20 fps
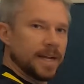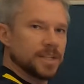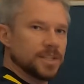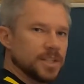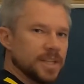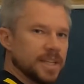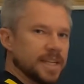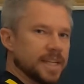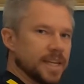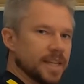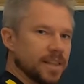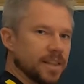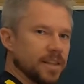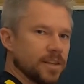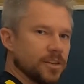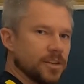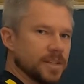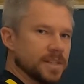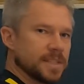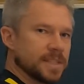actually
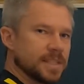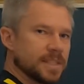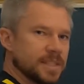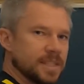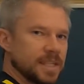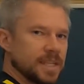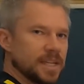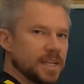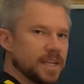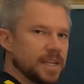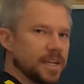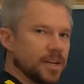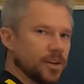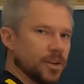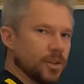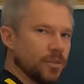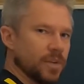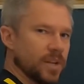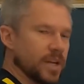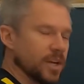you can see it here
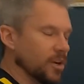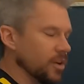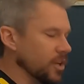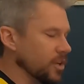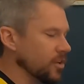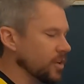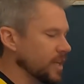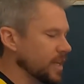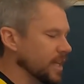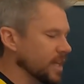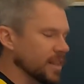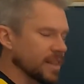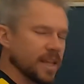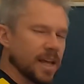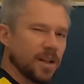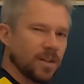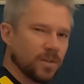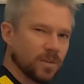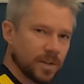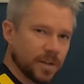in the video, you get
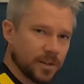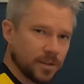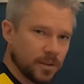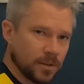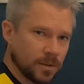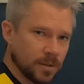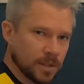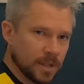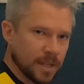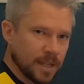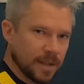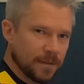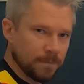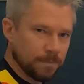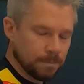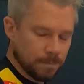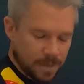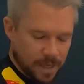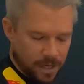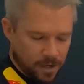that little,
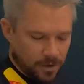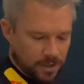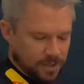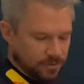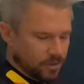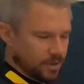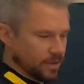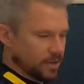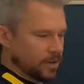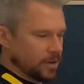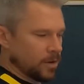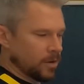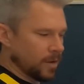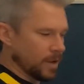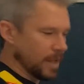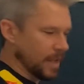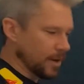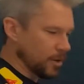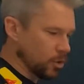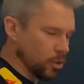I don't even
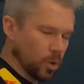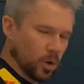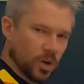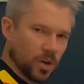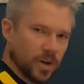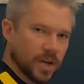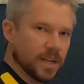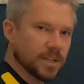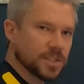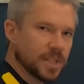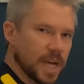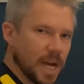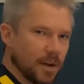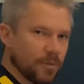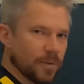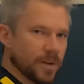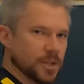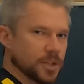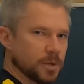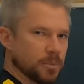know, quarter-inch,
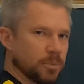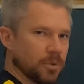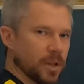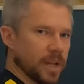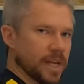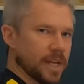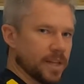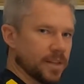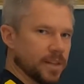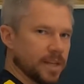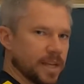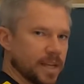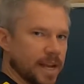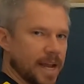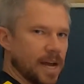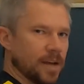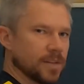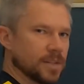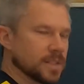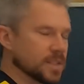half-inch of play in
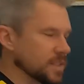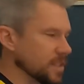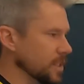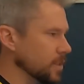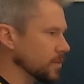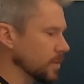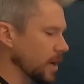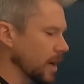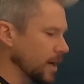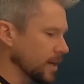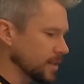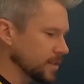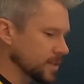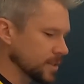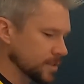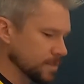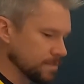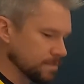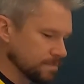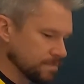how the seat
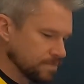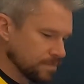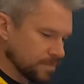rocks.